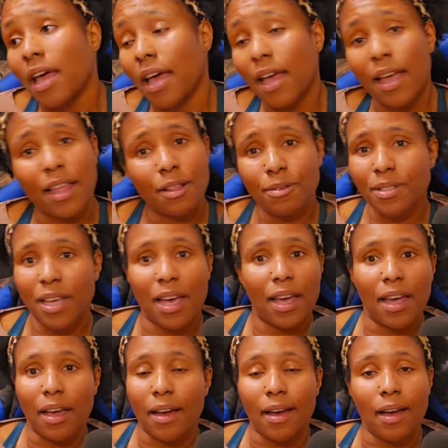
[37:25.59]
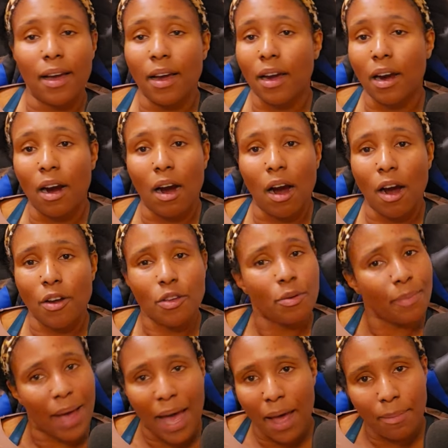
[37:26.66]
And Heather's like, are you
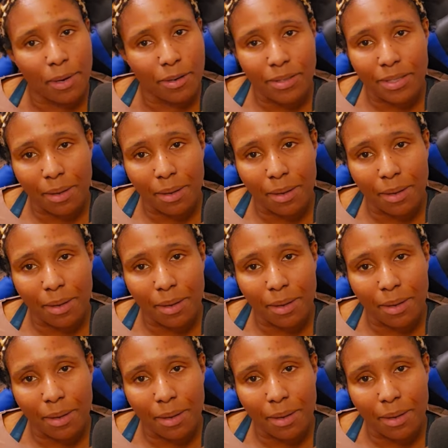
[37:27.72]
mad at me or something?